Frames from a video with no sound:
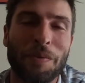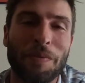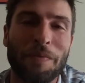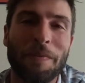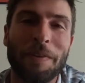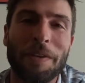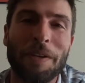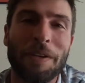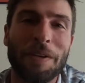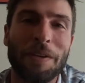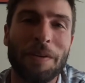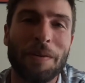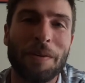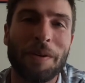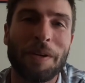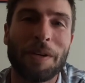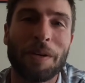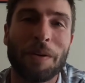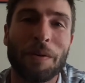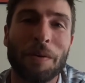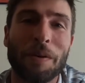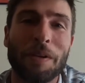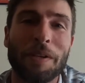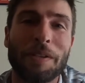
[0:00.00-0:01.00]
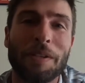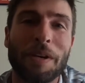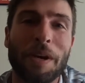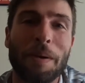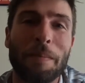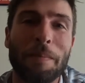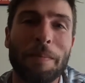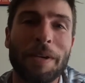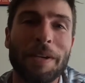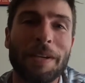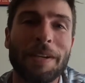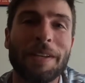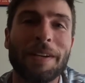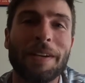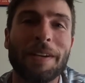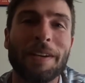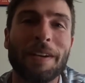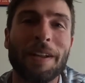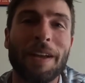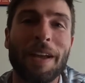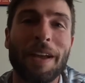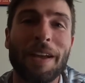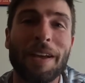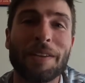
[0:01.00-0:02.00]
the video. I had a great time making
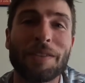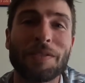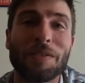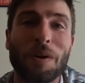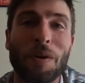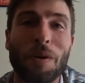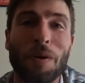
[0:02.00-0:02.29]
it as